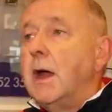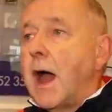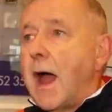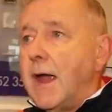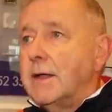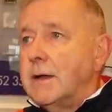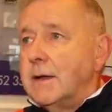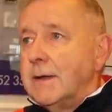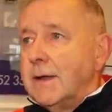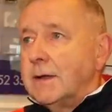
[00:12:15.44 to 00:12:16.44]
And
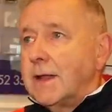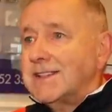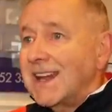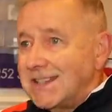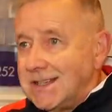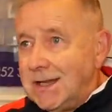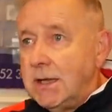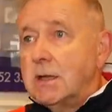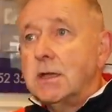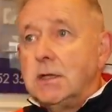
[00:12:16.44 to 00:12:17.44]
it takes
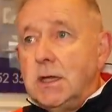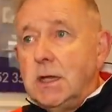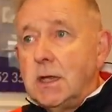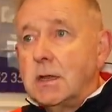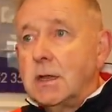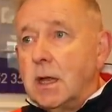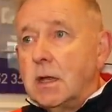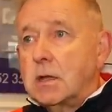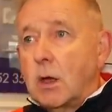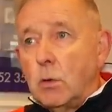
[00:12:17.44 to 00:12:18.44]
years and years.
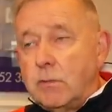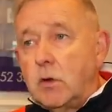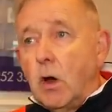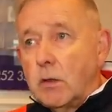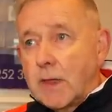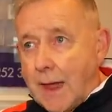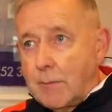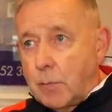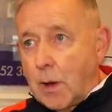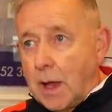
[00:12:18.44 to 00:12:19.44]
So we've got that
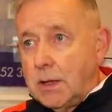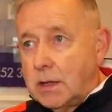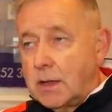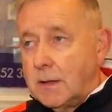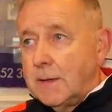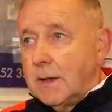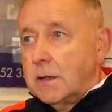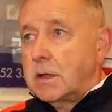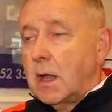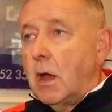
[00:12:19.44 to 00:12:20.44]
in place.
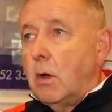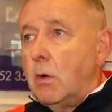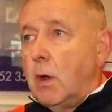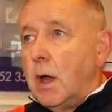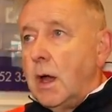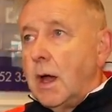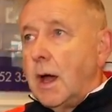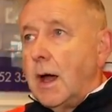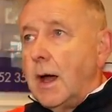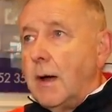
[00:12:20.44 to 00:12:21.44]
So
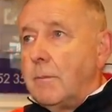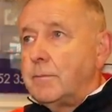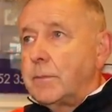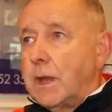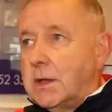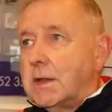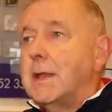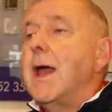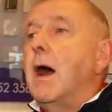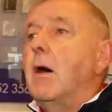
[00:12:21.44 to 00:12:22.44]
it's
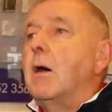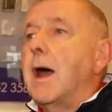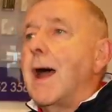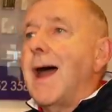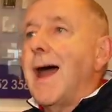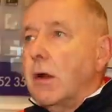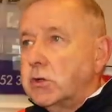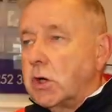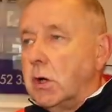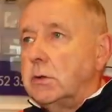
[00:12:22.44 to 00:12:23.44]
now
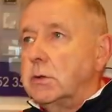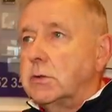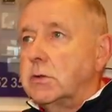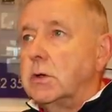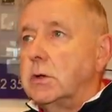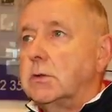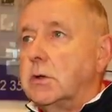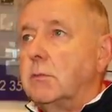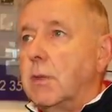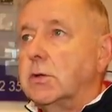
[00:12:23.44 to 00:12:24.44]
our turn
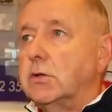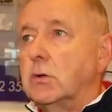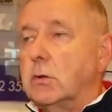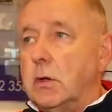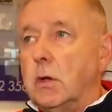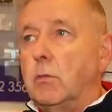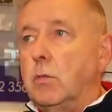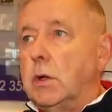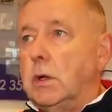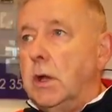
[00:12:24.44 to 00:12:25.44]
to make sure that
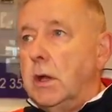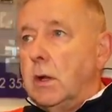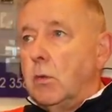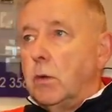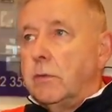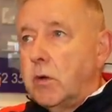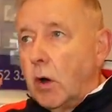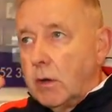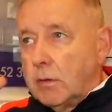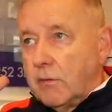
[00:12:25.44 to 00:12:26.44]
we've
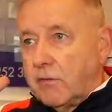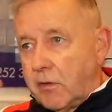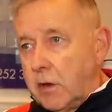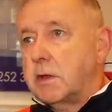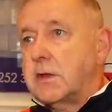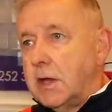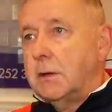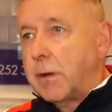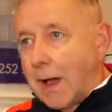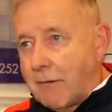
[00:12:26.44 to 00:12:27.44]
got the first
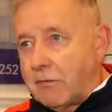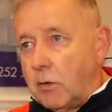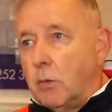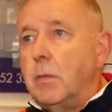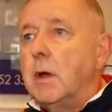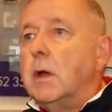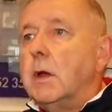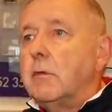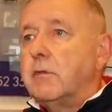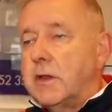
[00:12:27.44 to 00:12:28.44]
team platform
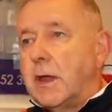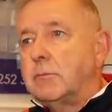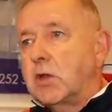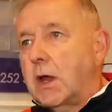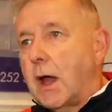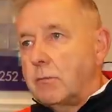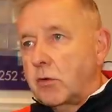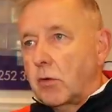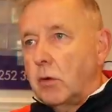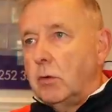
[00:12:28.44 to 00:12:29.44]
for them to come
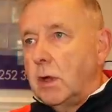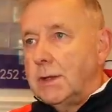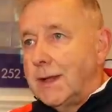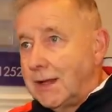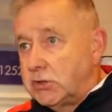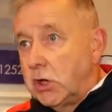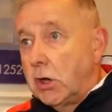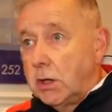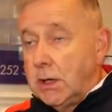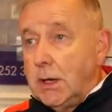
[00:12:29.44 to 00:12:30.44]
through in their
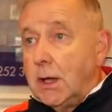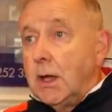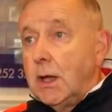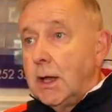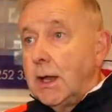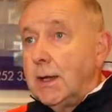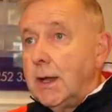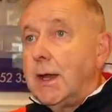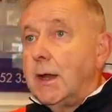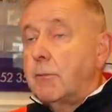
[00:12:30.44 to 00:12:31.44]
journey,
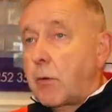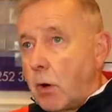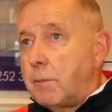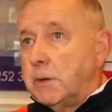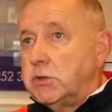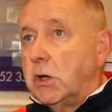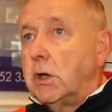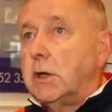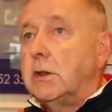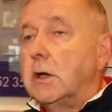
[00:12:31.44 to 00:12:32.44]
in a proper
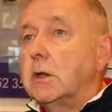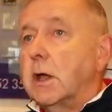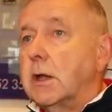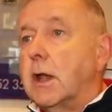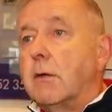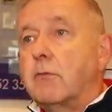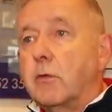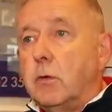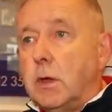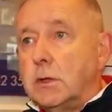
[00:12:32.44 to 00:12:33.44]
journey that they can come
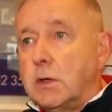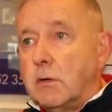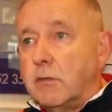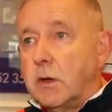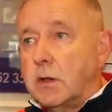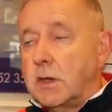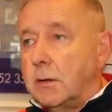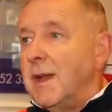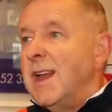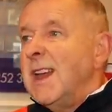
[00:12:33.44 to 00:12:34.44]
through into the first
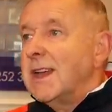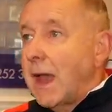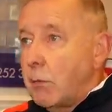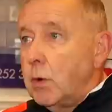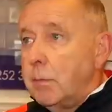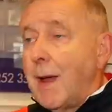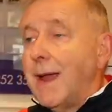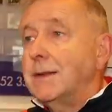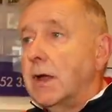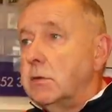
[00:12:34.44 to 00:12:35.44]
team. Can we
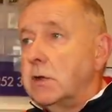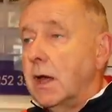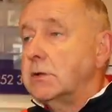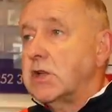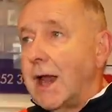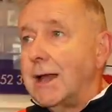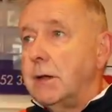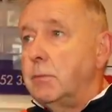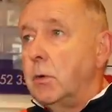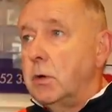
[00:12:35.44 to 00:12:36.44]
bang those young,
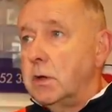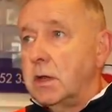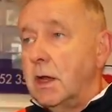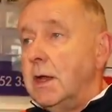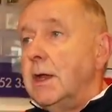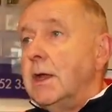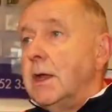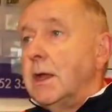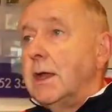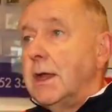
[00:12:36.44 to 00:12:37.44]
talented boys
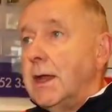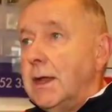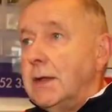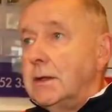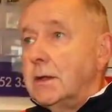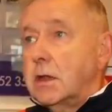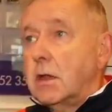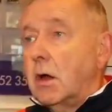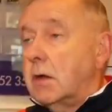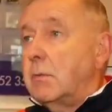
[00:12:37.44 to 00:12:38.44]
in the
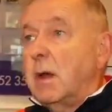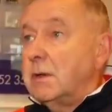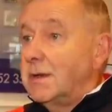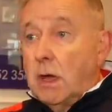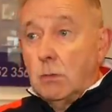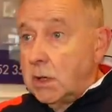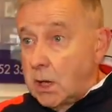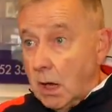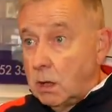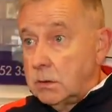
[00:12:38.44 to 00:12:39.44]
side at the moment? No, we
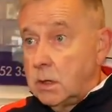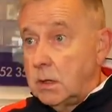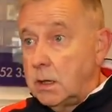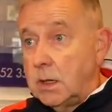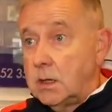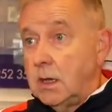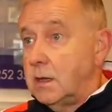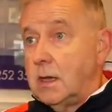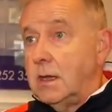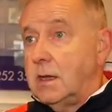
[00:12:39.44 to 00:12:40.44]
can't.
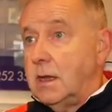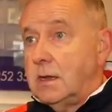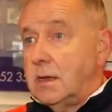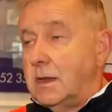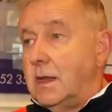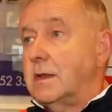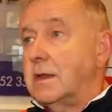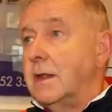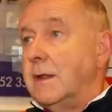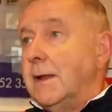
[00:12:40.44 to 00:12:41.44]

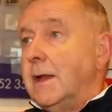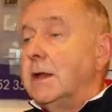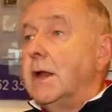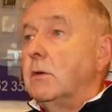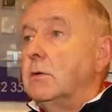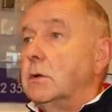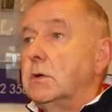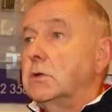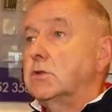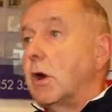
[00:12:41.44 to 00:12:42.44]
It's, you know,
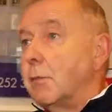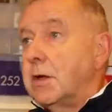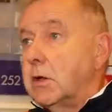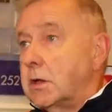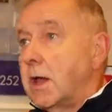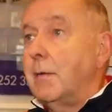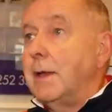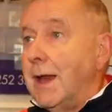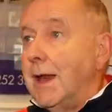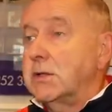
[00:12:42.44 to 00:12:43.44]
Tommy could come
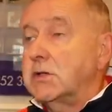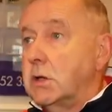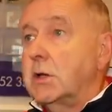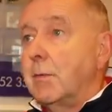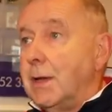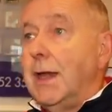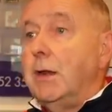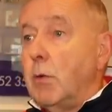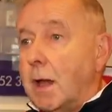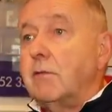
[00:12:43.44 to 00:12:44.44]
in, Ellis could come in,
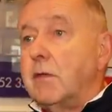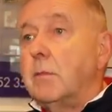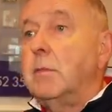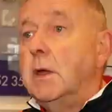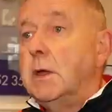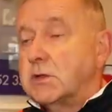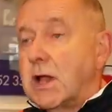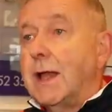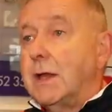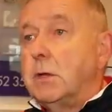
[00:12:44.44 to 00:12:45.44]
any one of them
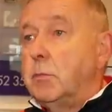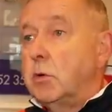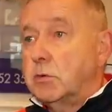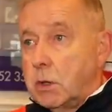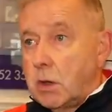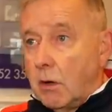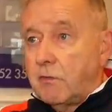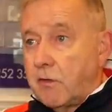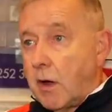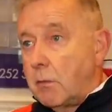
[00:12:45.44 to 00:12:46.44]
talented boys. We've got
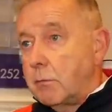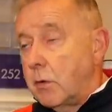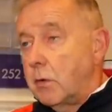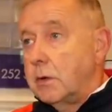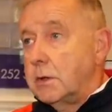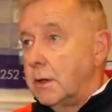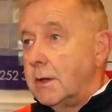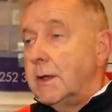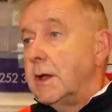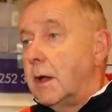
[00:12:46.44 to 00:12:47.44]
Farnborough
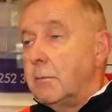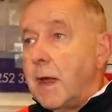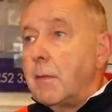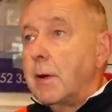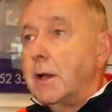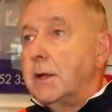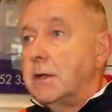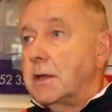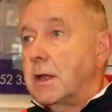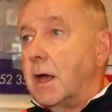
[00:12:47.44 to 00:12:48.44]
and Met
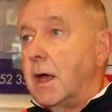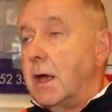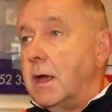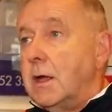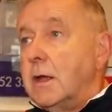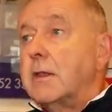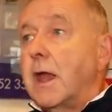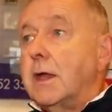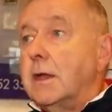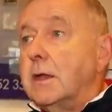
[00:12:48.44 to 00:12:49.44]
Police.
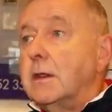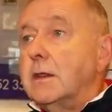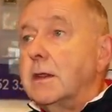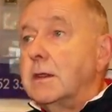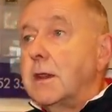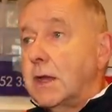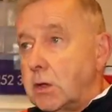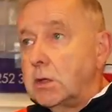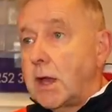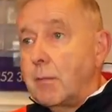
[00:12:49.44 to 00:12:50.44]
They
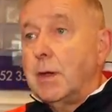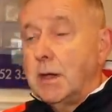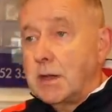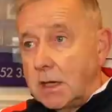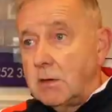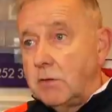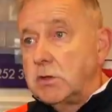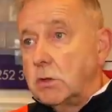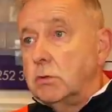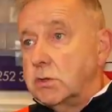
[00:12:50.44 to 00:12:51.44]
could come in as
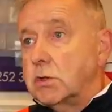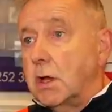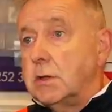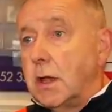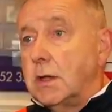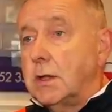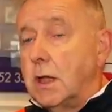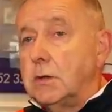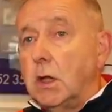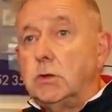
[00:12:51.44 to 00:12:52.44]
individuals
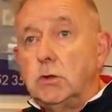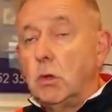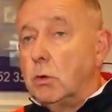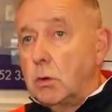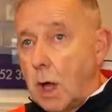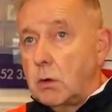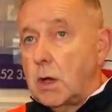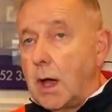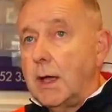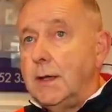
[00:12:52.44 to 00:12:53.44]
and do
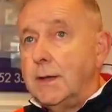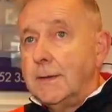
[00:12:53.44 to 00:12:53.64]
okay.